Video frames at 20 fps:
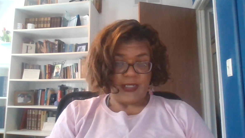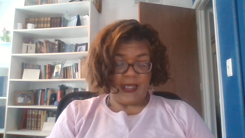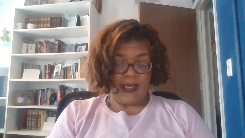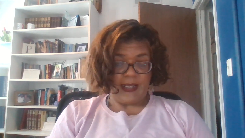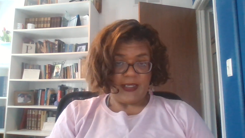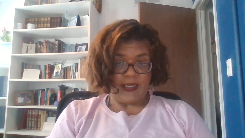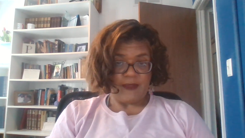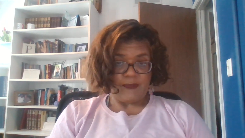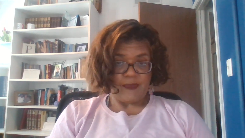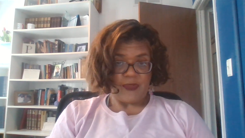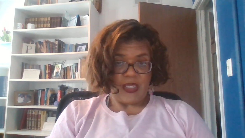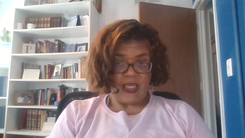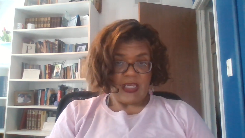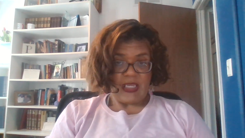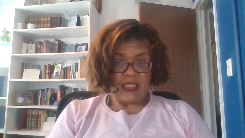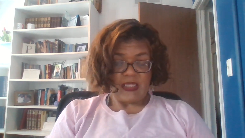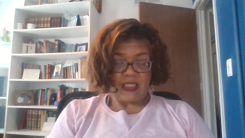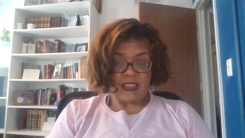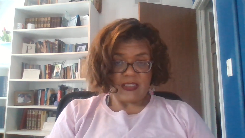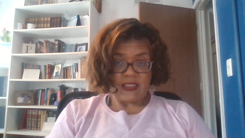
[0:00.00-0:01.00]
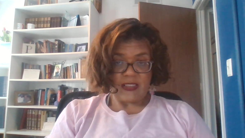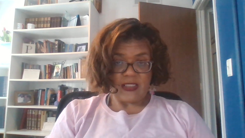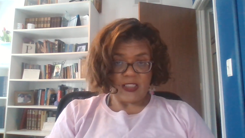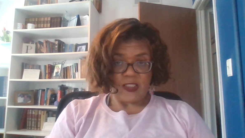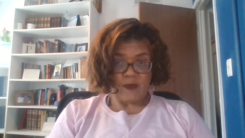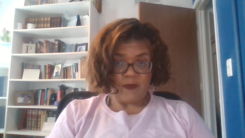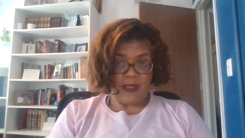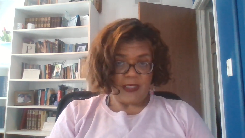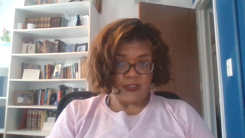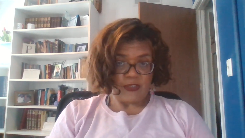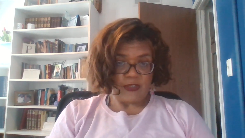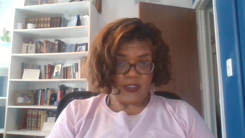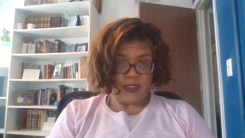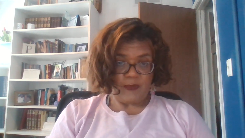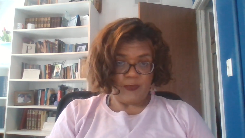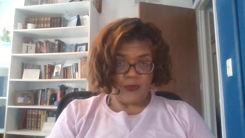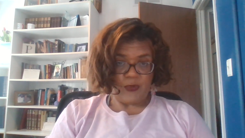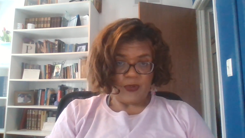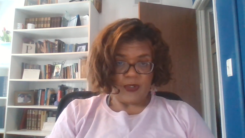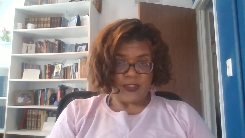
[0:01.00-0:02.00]
diet. This is especially
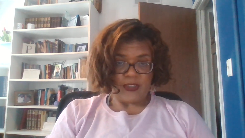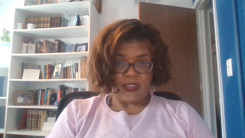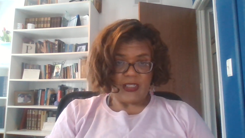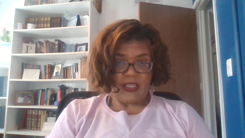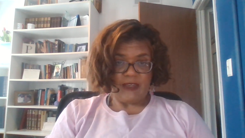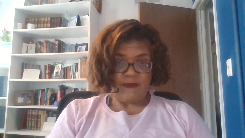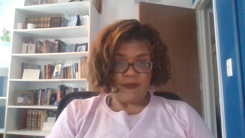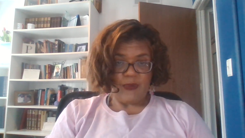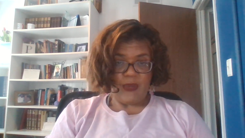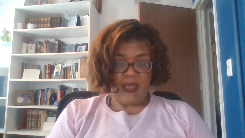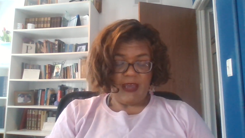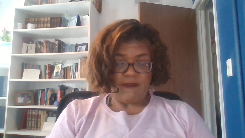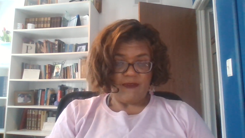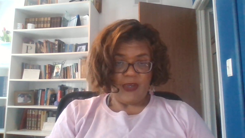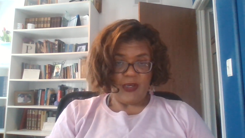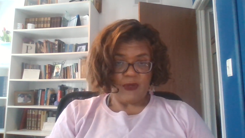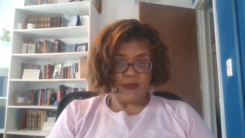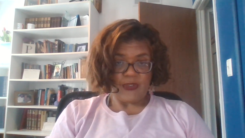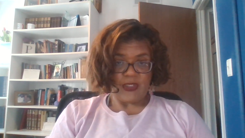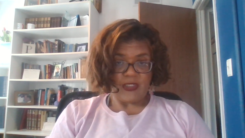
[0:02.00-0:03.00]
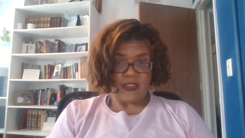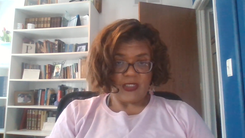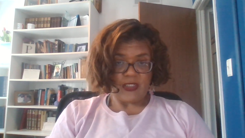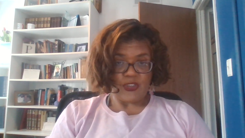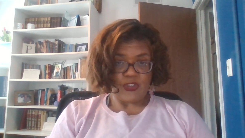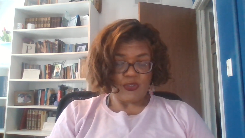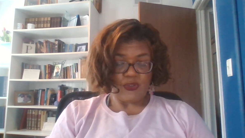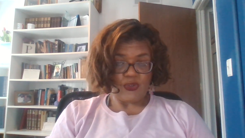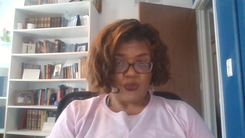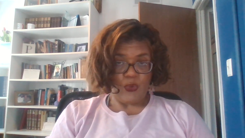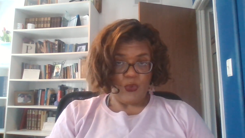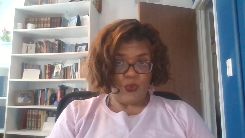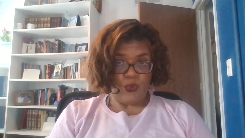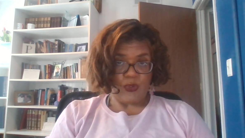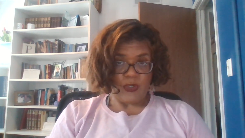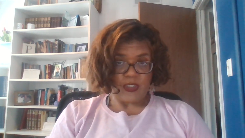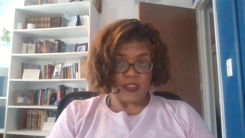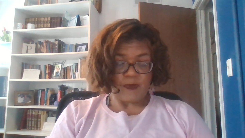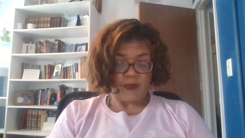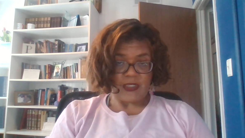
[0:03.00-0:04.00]
important if you have health conditions
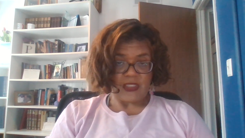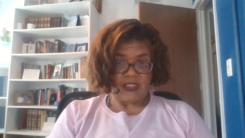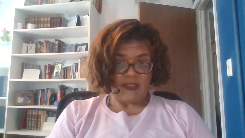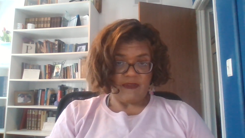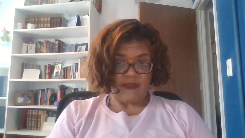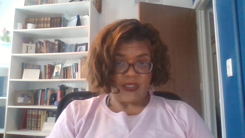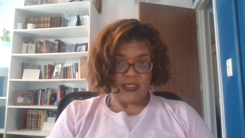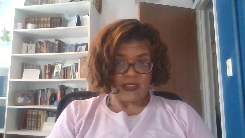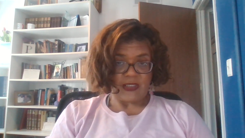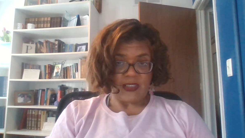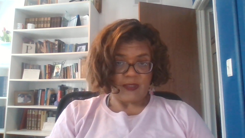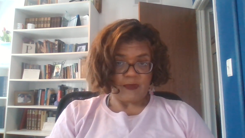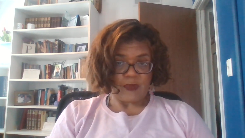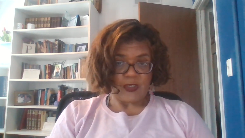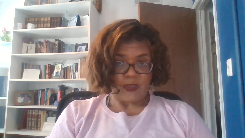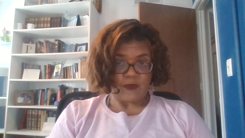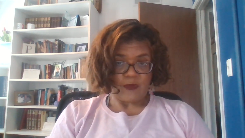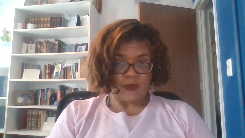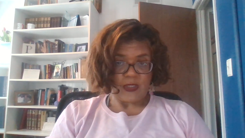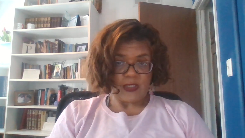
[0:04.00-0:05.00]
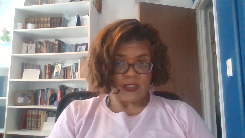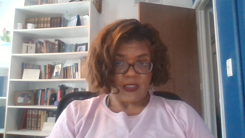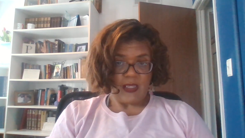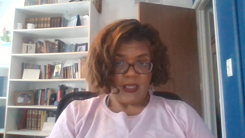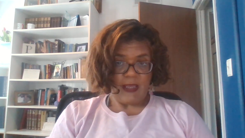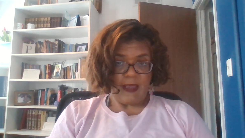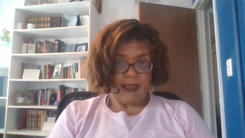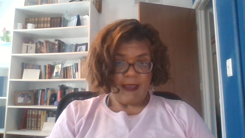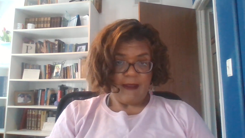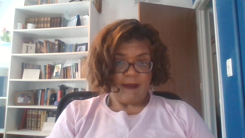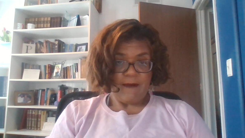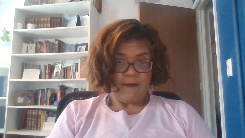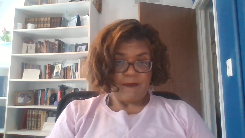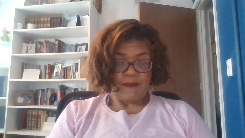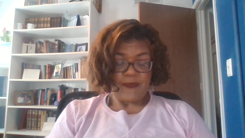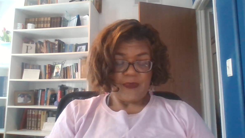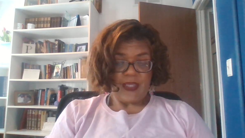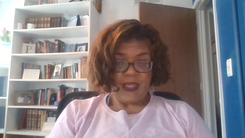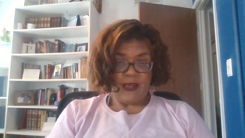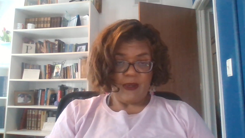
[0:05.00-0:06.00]
or specific symptoms.
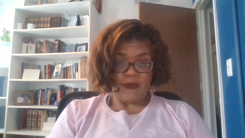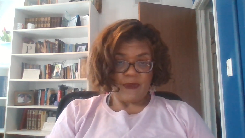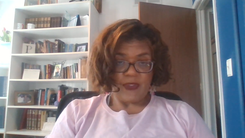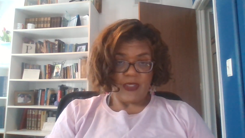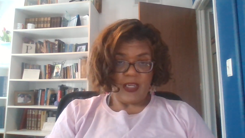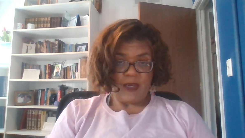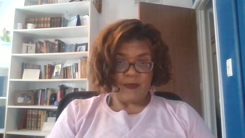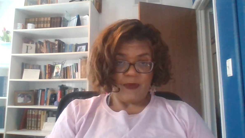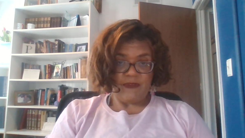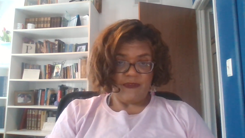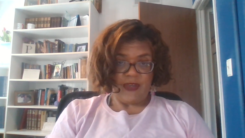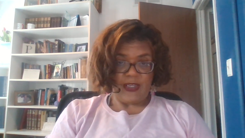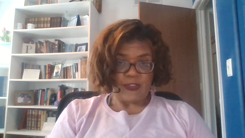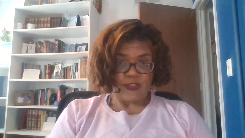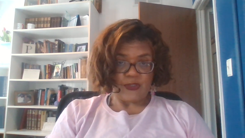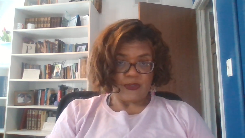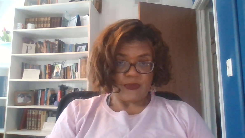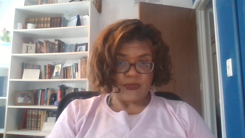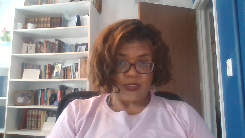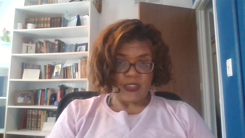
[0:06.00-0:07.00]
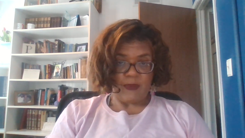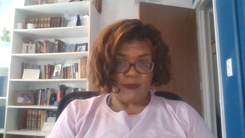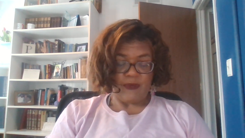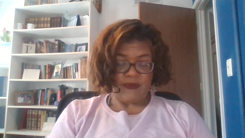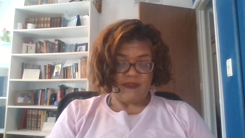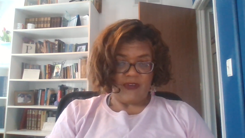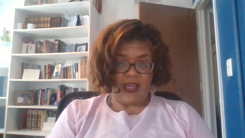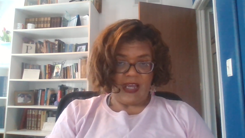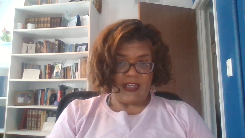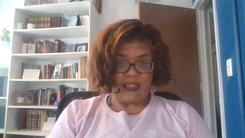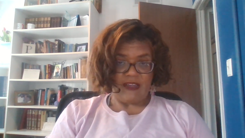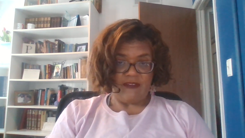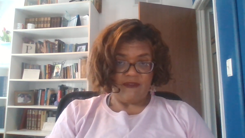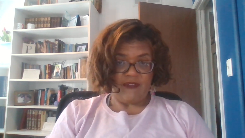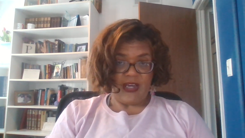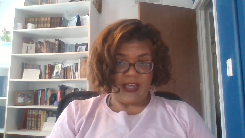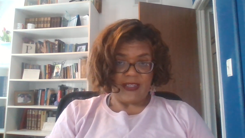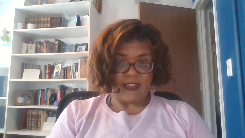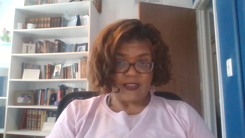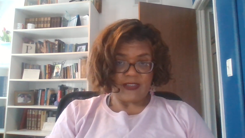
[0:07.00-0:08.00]
Healthcare professionals can provide
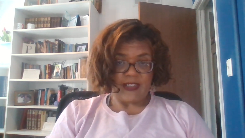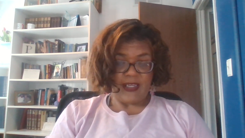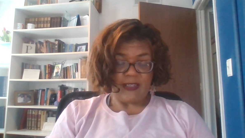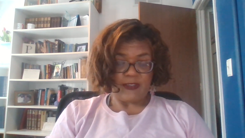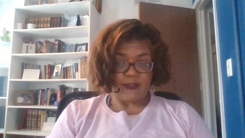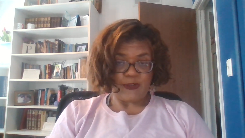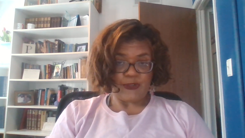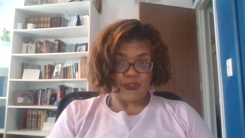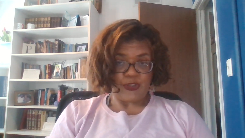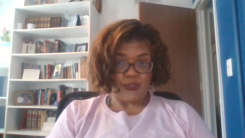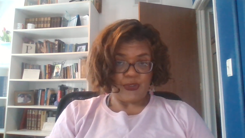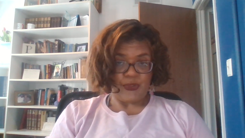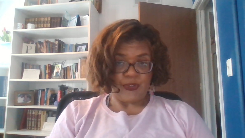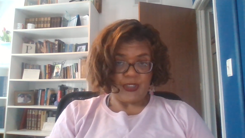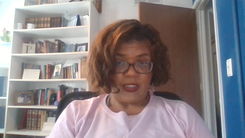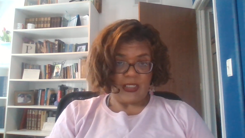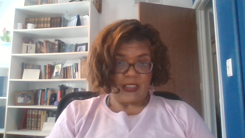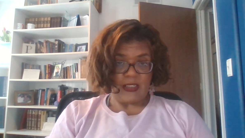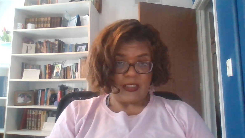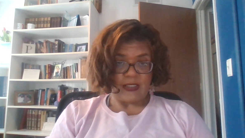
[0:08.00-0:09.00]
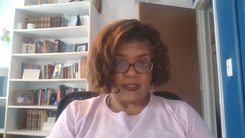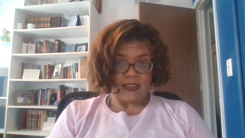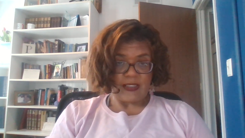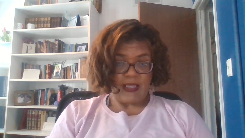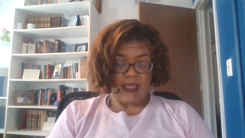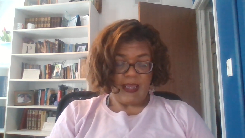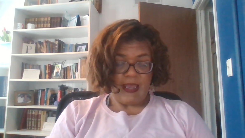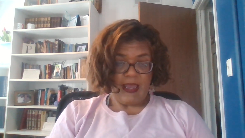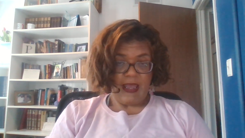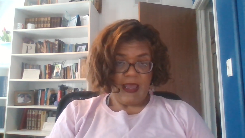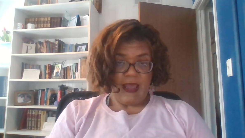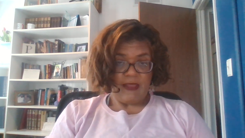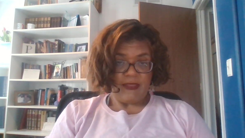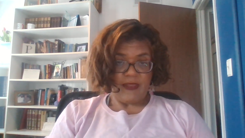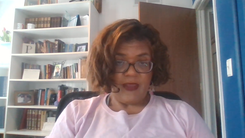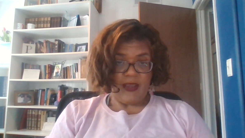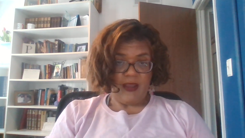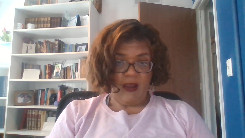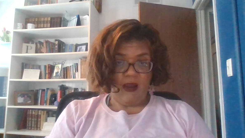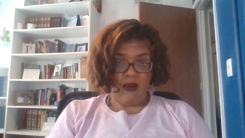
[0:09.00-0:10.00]
advice tailored to your needs.
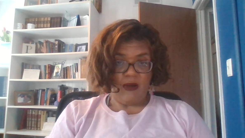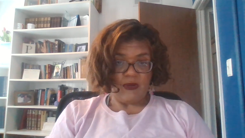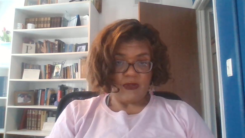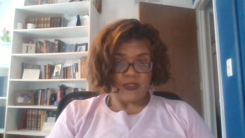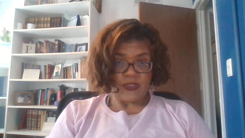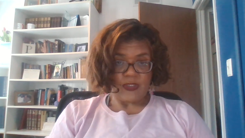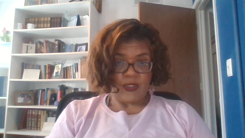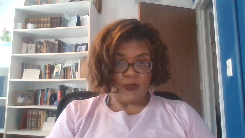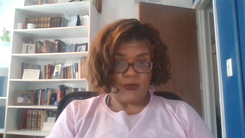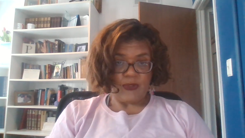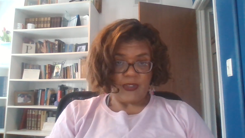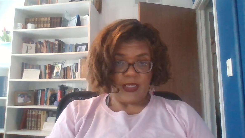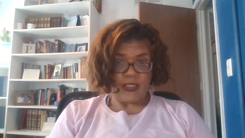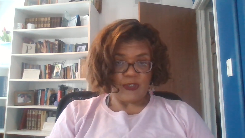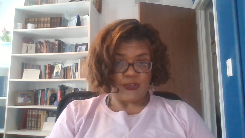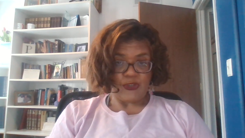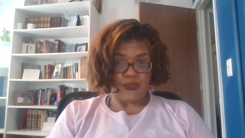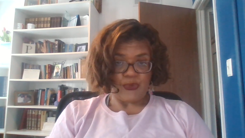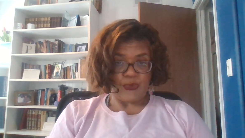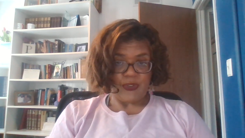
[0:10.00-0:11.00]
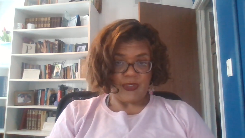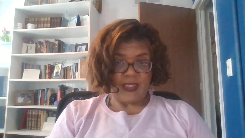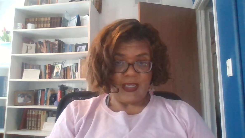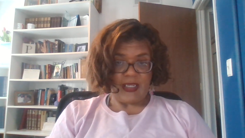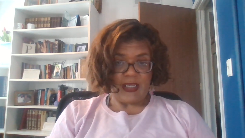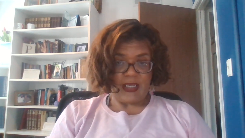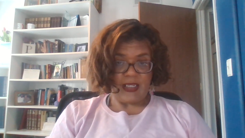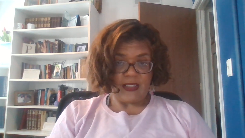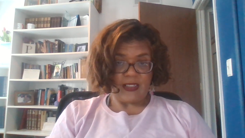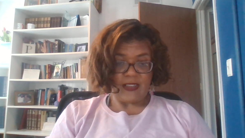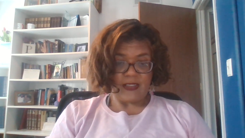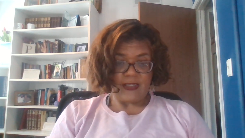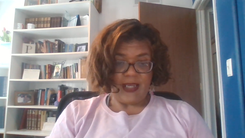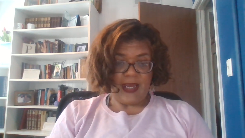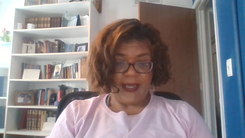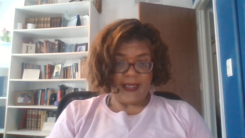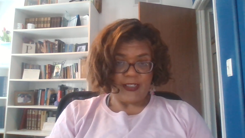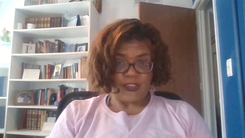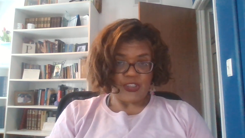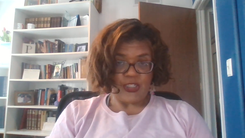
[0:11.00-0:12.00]
They also can ensure that any
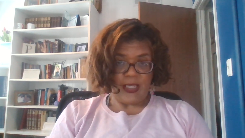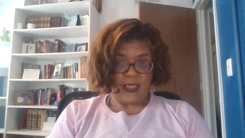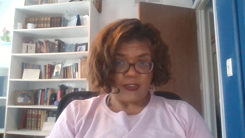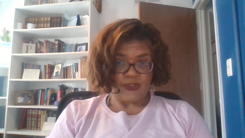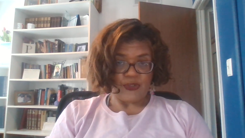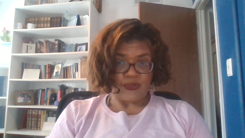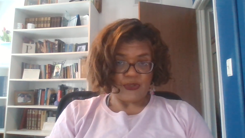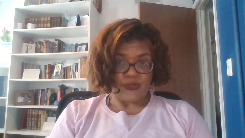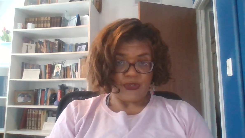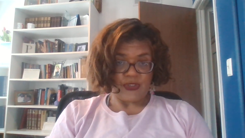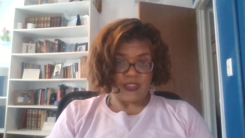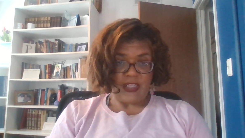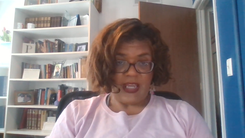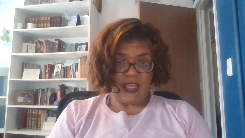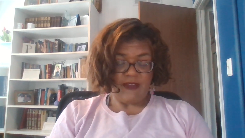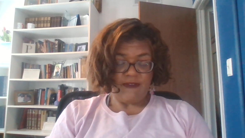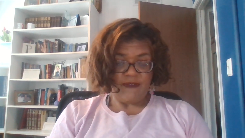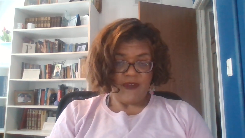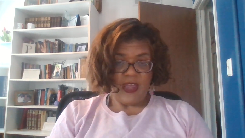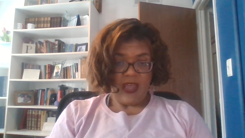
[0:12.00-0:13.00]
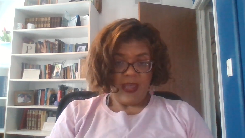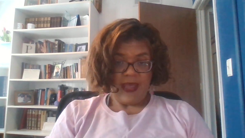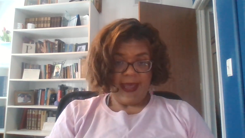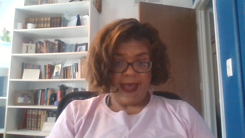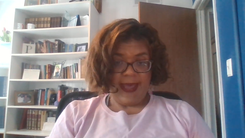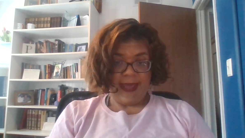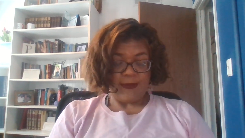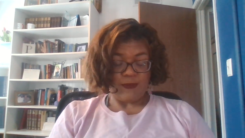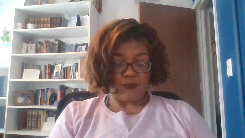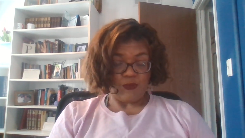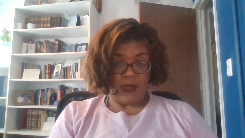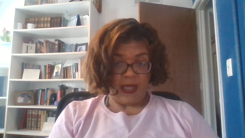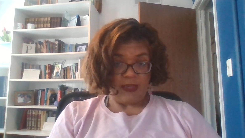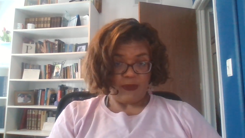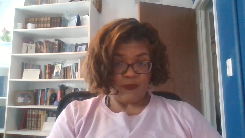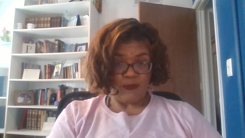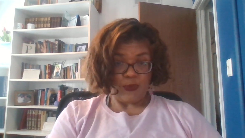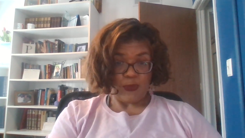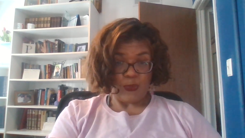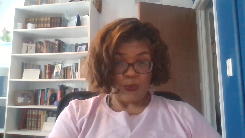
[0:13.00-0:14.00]
diet changes are safe and
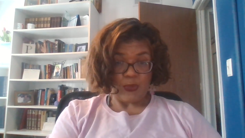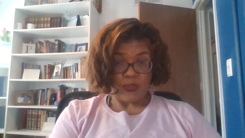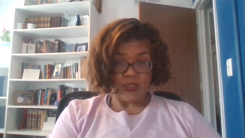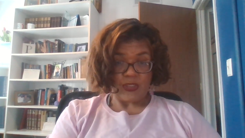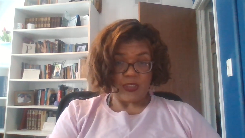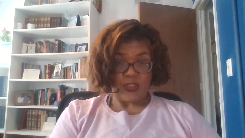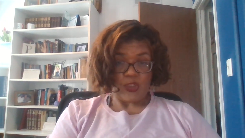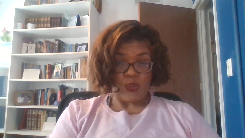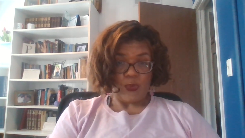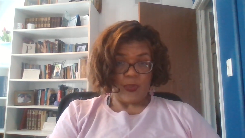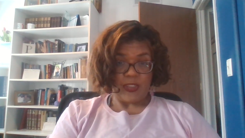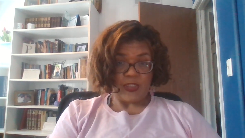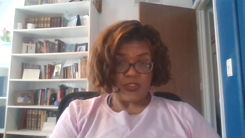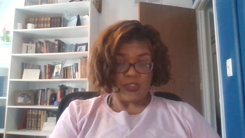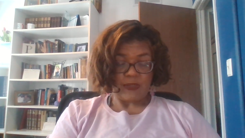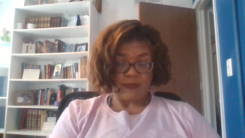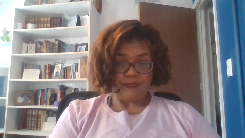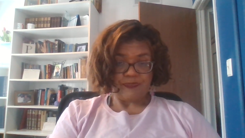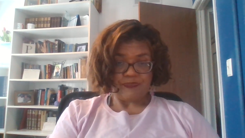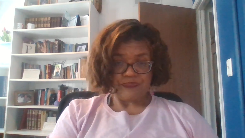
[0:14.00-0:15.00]
right for your situation.